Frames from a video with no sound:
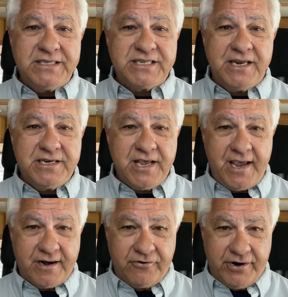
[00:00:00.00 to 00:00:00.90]
is
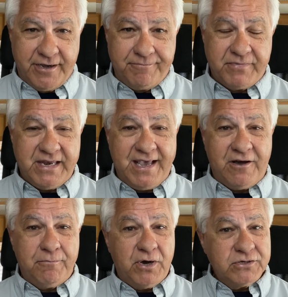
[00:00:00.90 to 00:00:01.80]
Entegra.
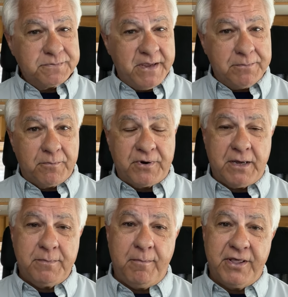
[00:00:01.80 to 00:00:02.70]
Now, most people
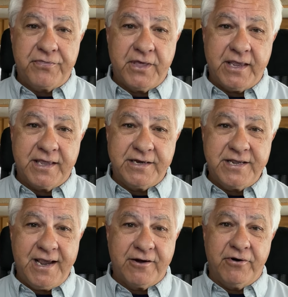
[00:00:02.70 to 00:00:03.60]
probably think
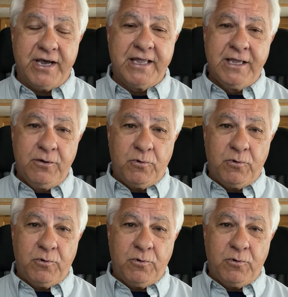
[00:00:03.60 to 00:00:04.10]
Entegra,